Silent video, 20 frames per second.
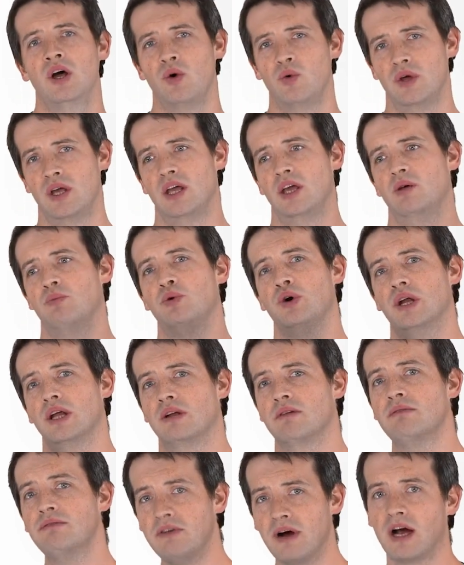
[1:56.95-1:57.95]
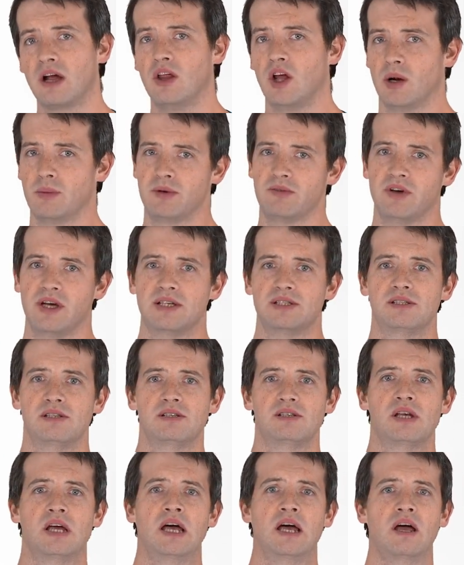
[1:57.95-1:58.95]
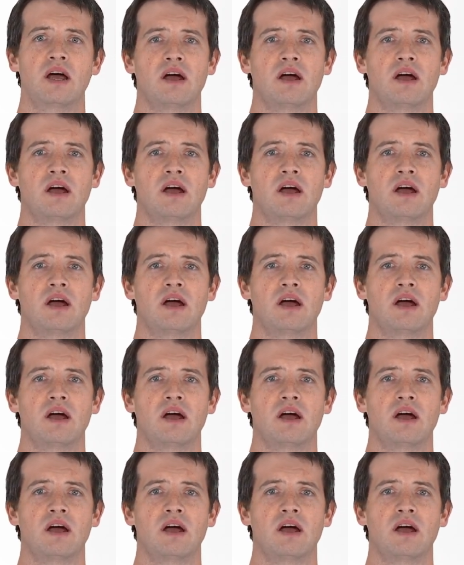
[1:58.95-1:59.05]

We put in fire alarm devices.